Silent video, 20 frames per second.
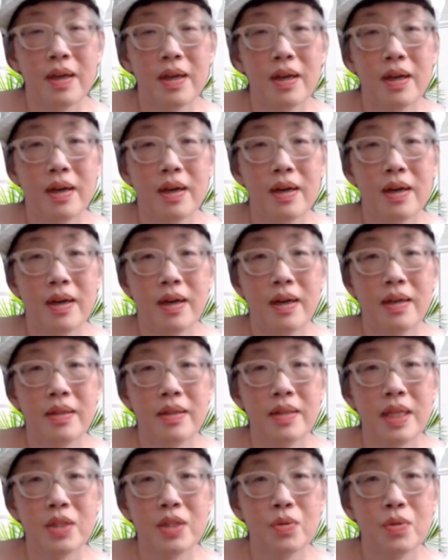
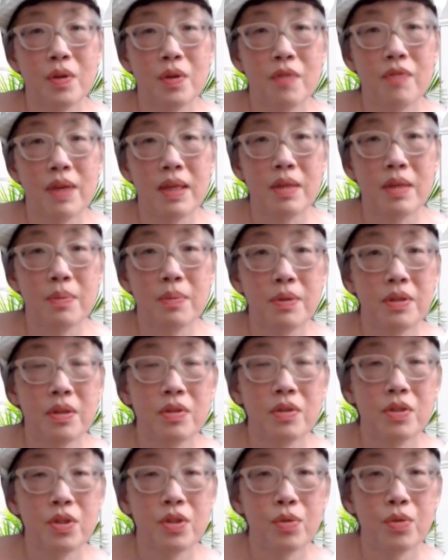That sort of thing. You put
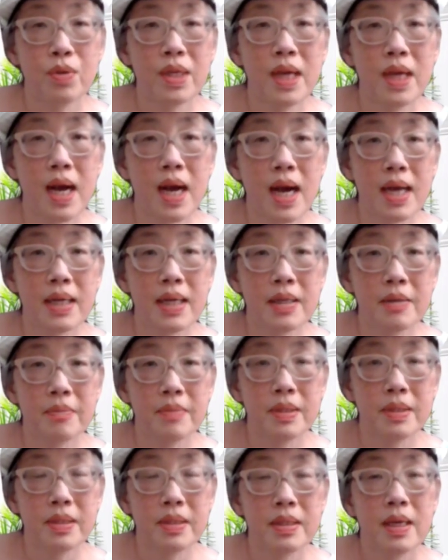those 3
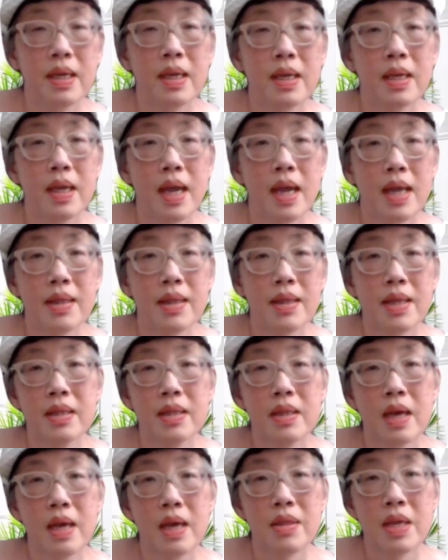items, and then
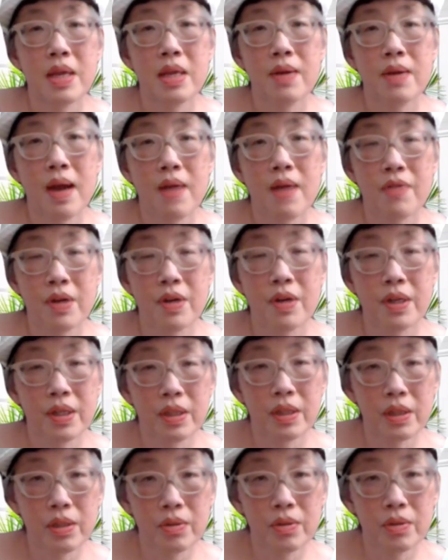you have your
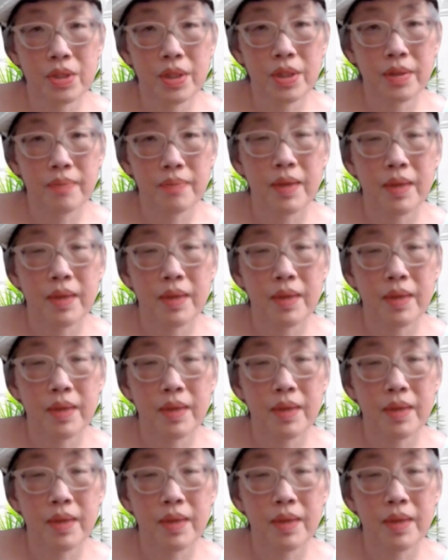conclusion.